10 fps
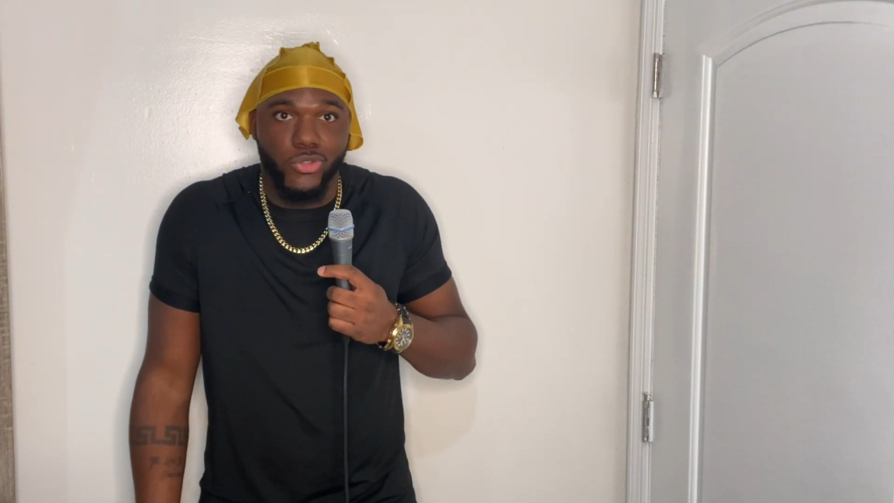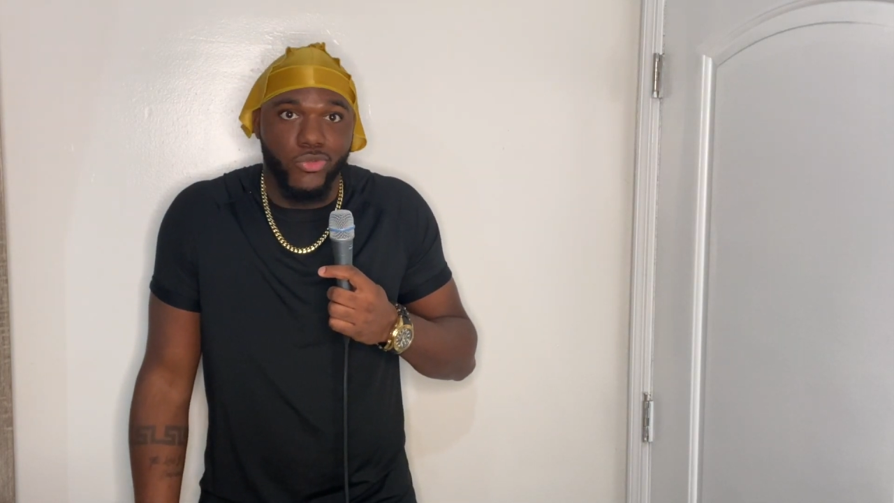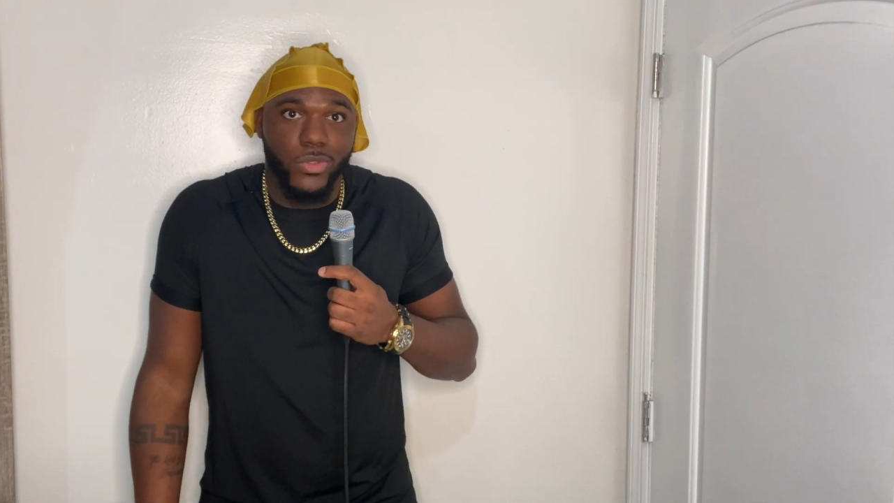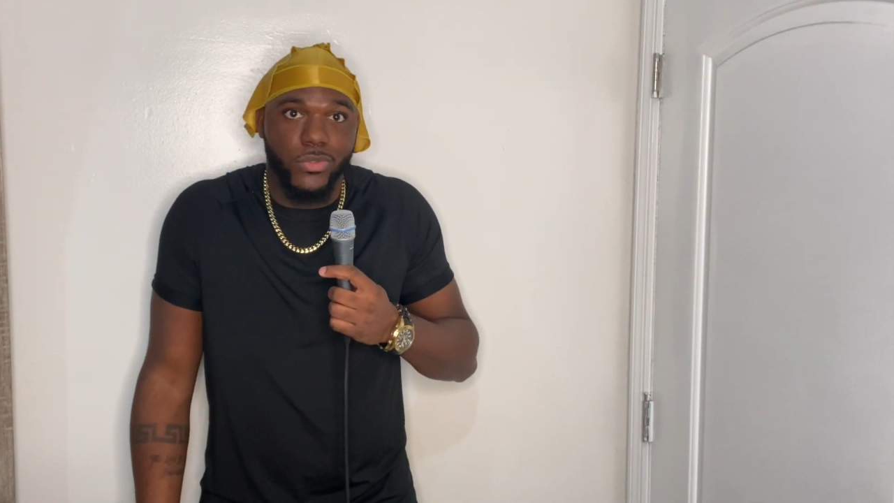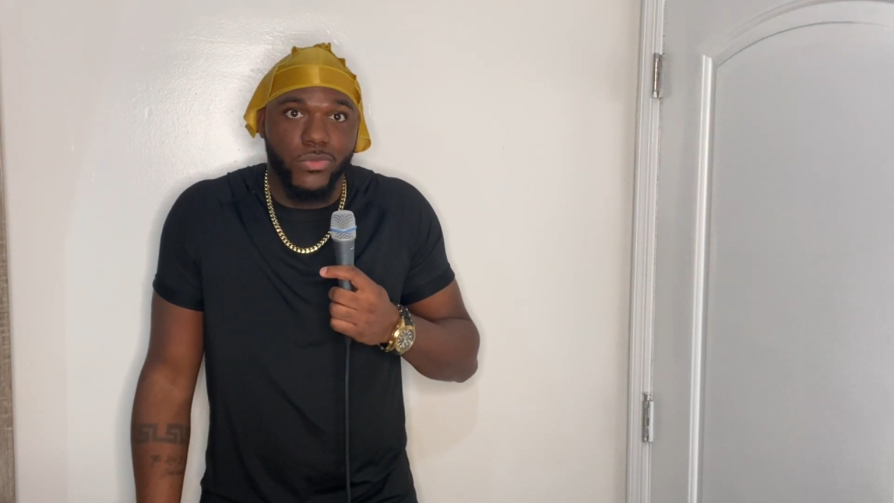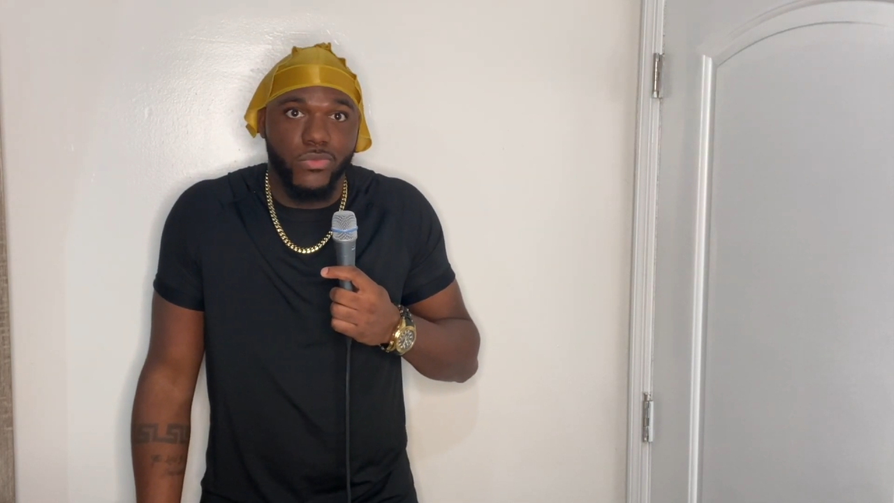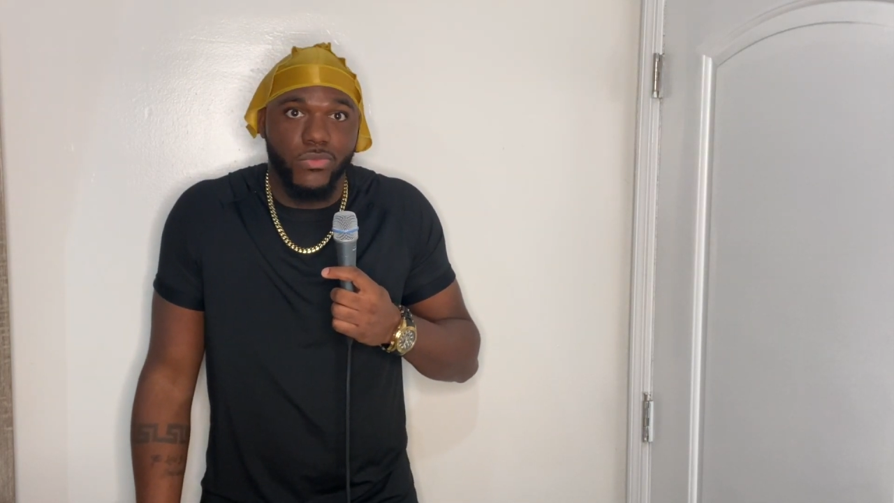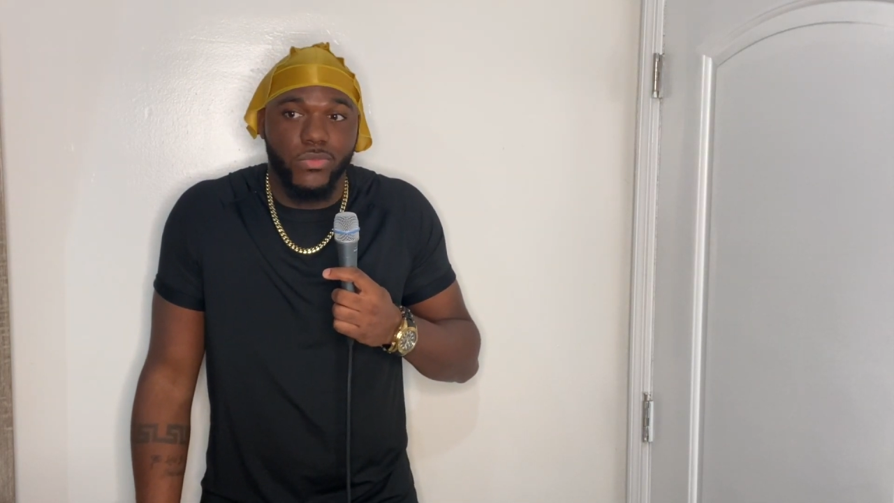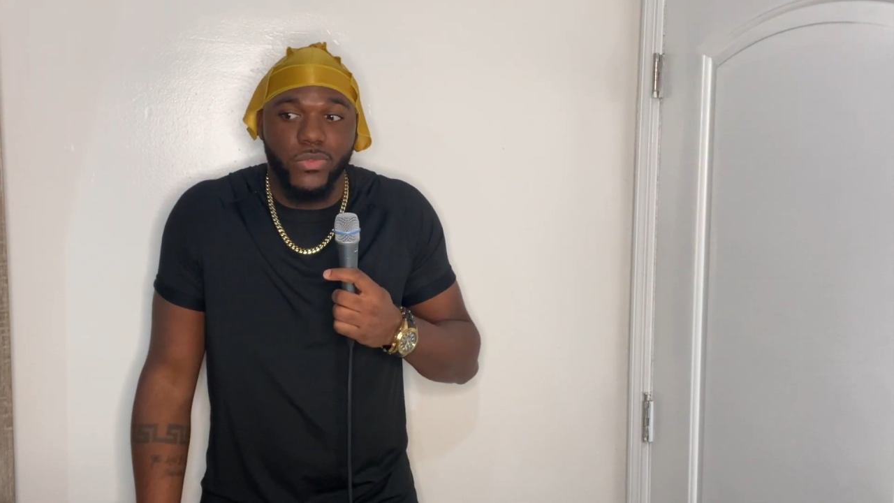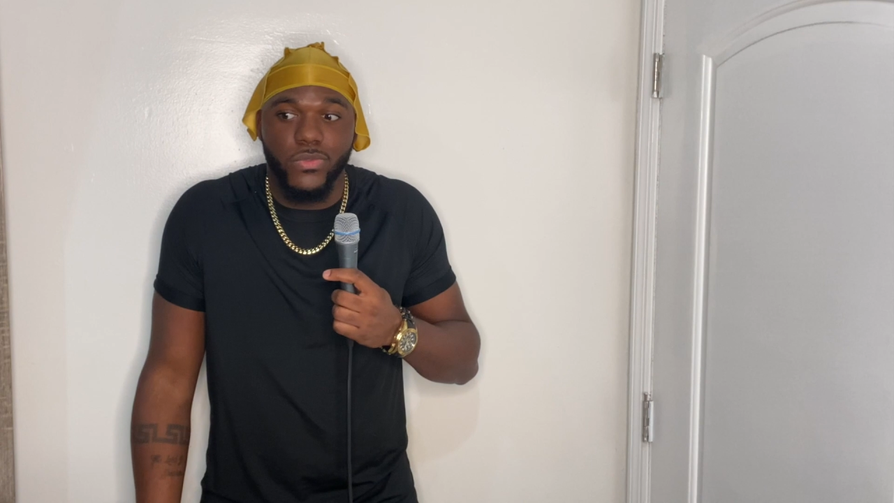you can do.
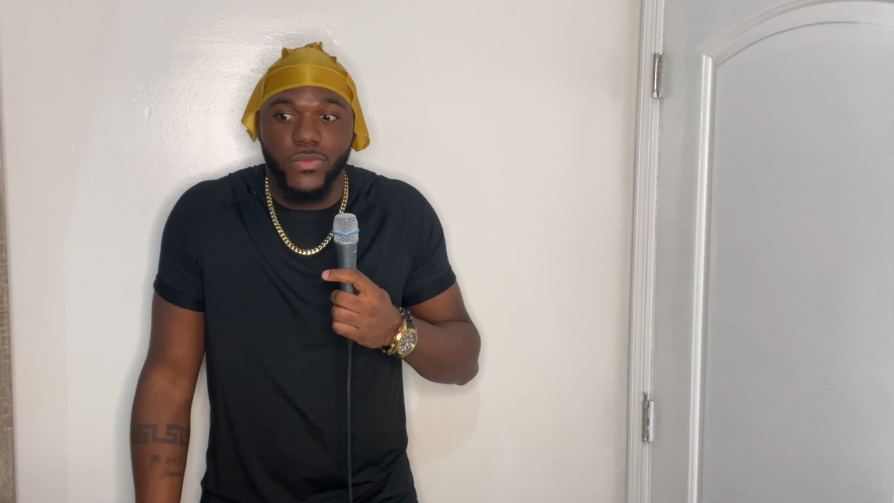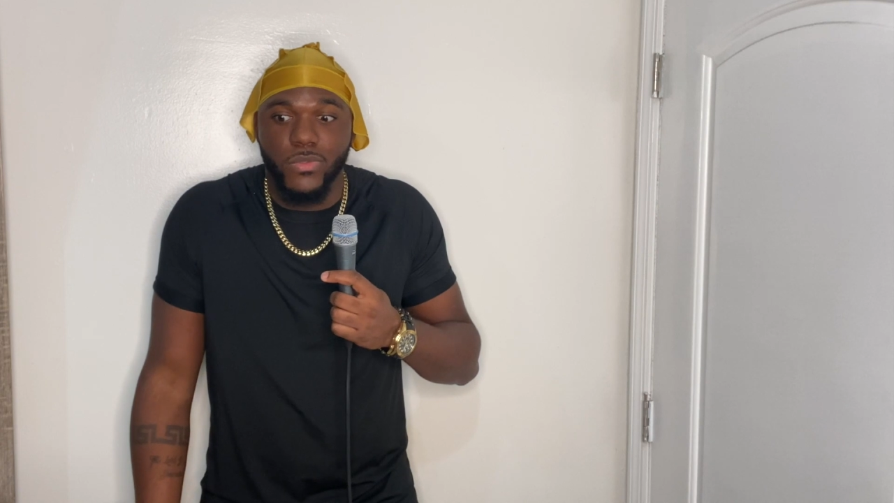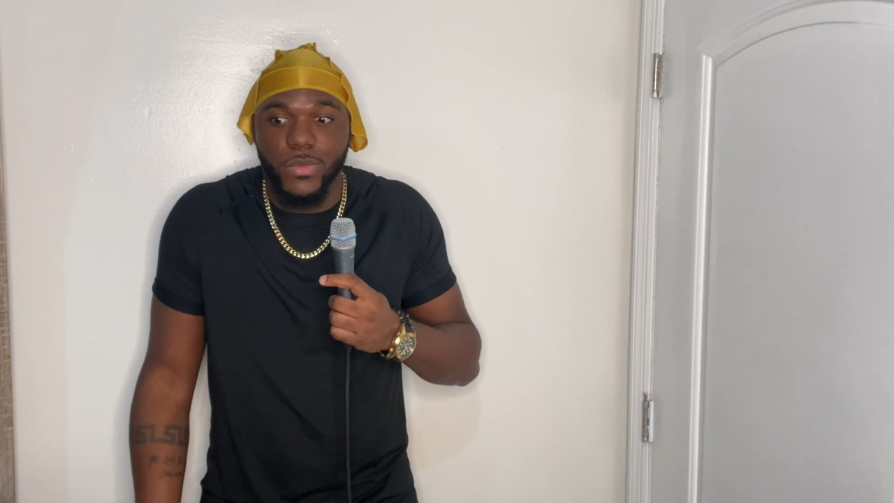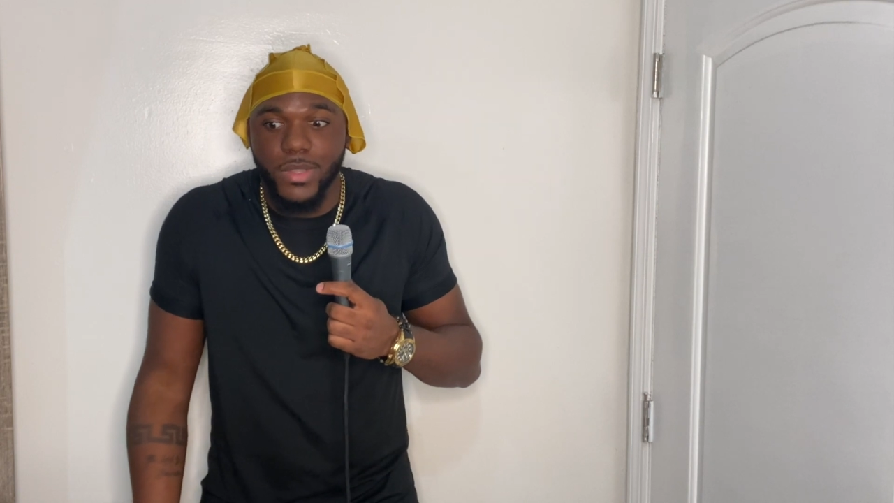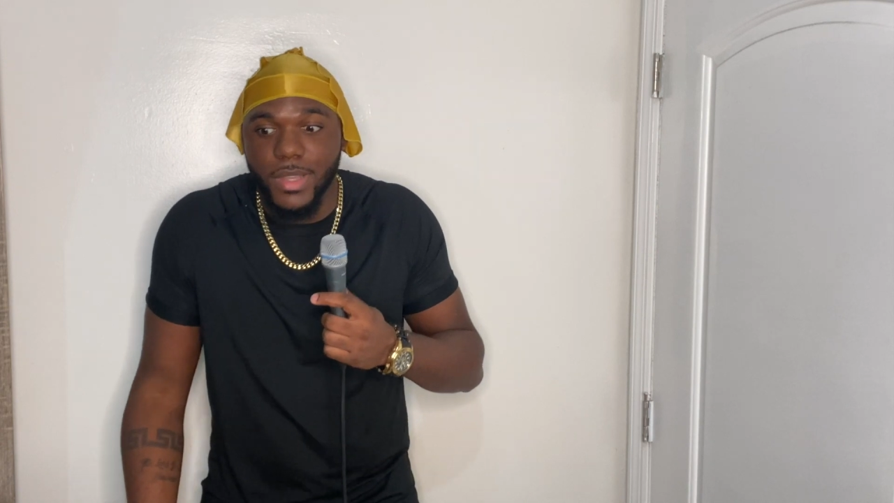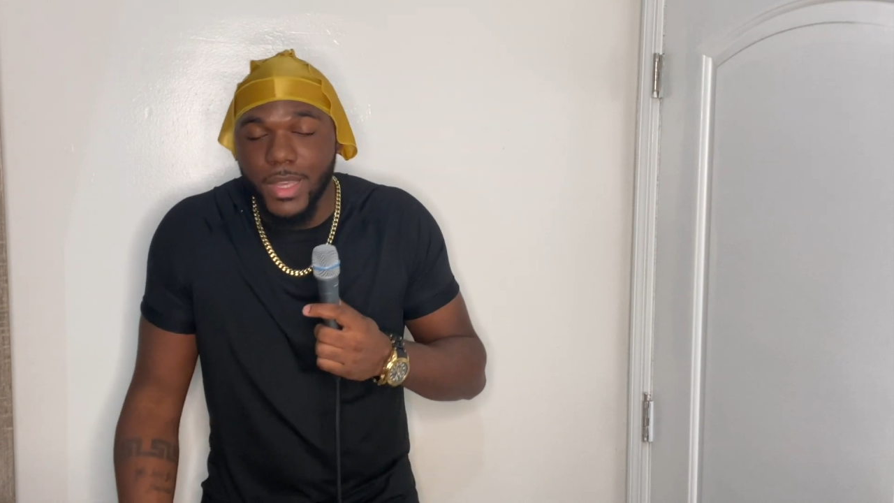You feel me?